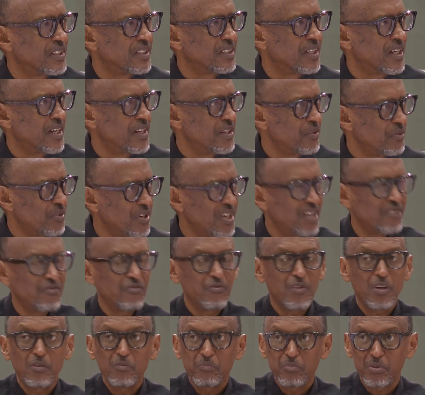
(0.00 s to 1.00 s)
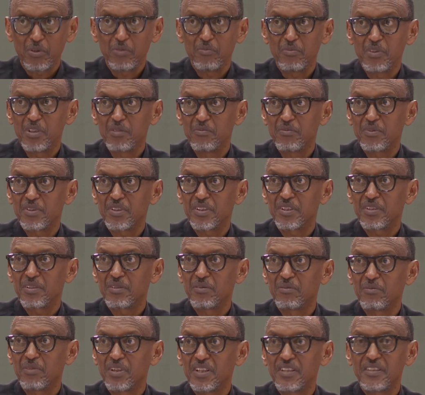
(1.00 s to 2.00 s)
And we have our problems,
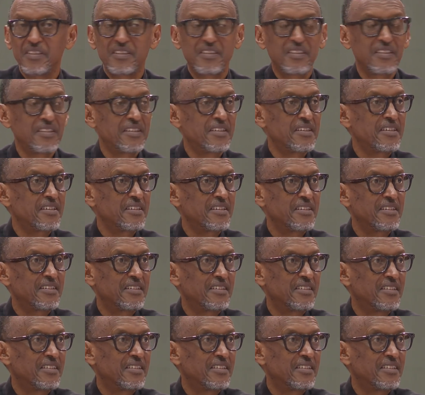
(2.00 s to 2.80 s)
whether it is